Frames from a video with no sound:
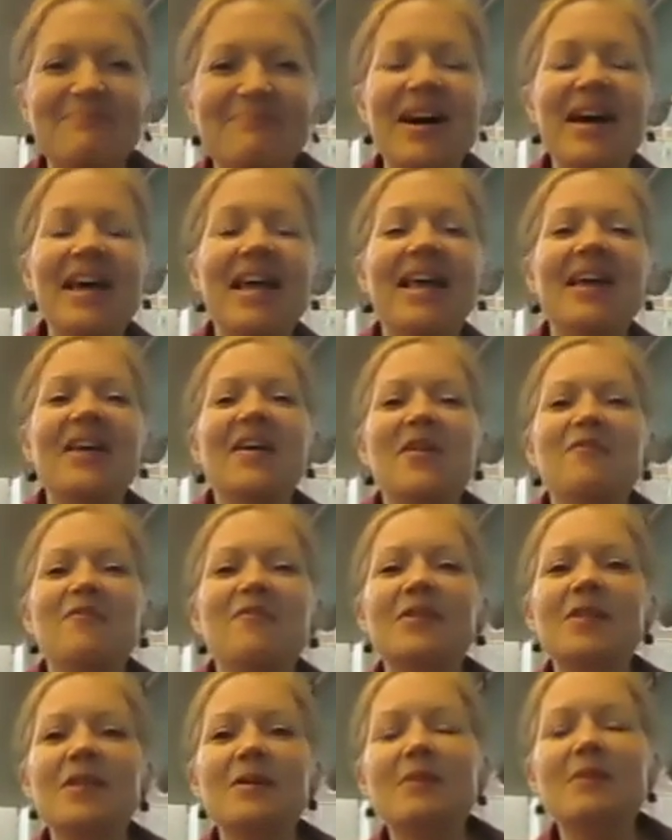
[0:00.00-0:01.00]
But
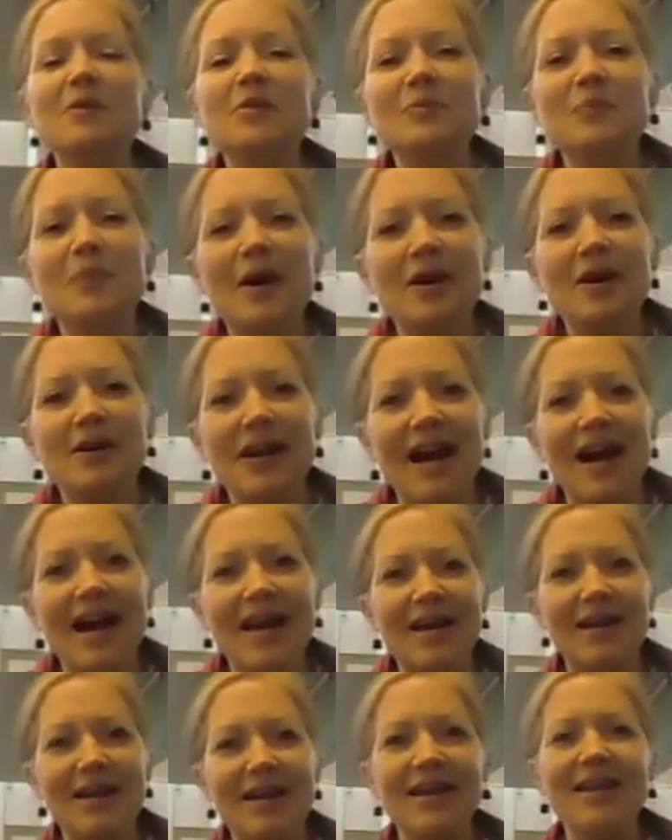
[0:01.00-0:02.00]
for the most part,
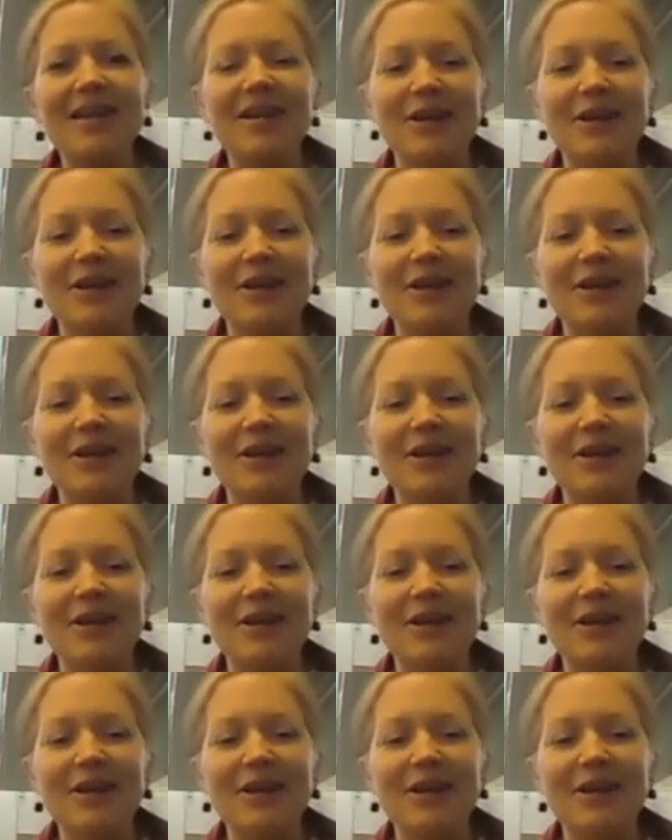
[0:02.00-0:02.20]
I've